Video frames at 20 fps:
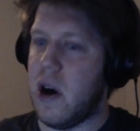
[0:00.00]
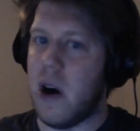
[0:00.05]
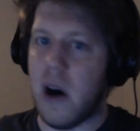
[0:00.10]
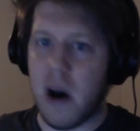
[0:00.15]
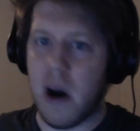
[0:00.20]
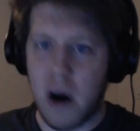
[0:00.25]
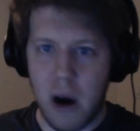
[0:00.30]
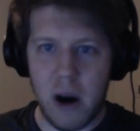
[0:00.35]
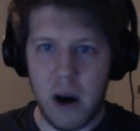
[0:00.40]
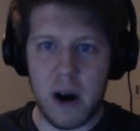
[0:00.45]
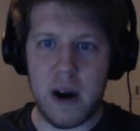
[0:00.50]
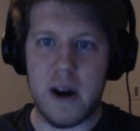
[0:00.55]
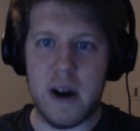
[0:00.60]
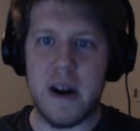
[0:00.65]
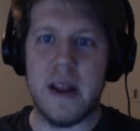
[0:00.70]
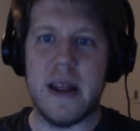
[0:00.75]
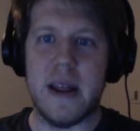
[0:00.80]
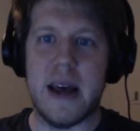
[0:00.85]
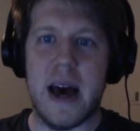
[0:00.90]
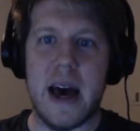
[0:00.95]
art
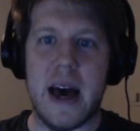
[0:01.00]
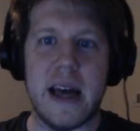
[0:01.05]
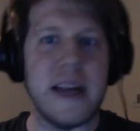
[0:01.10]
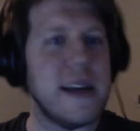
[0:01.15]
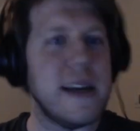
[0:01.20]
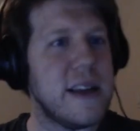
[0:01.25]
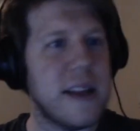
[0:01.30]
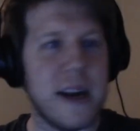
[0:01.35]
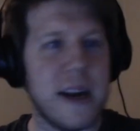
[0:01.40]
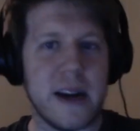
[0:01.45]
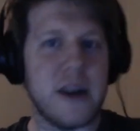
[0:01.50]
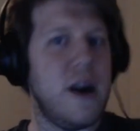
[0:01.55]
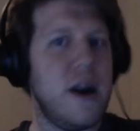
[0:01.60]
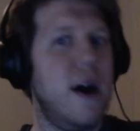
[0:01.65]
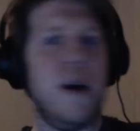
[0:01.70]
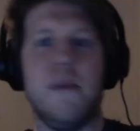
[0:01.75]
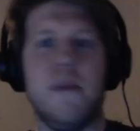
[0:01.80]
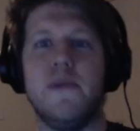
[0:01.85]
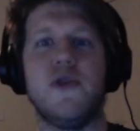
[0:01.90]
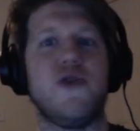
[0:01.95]
that
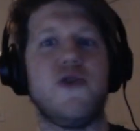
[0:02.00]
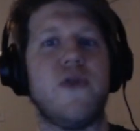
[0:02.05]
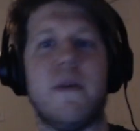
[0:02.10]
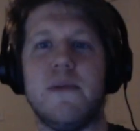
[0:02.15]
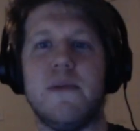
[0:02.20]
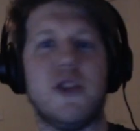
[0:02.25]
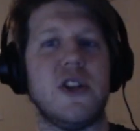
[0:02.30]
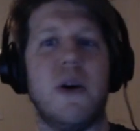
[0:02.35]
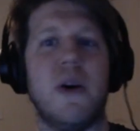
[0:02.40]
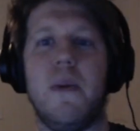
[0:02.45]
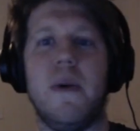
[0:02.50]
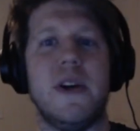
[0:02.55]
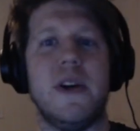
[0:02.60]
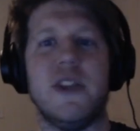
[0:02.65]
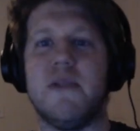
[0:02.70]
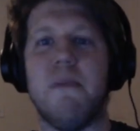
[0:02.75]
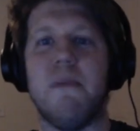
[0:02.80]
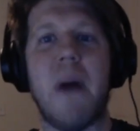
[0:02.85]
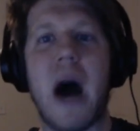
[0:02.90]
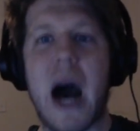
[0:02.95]
comes from someone's
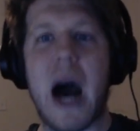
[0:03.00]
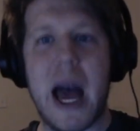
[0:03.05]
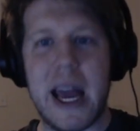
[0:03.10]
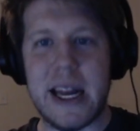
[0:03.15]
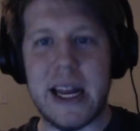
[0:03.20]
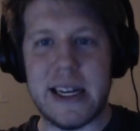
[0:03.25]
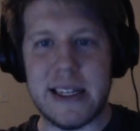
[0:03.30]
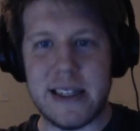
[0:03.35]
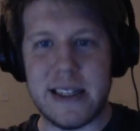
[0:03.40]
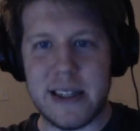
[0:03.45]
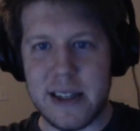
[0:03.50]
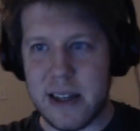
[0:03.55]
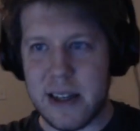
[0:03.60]
mind.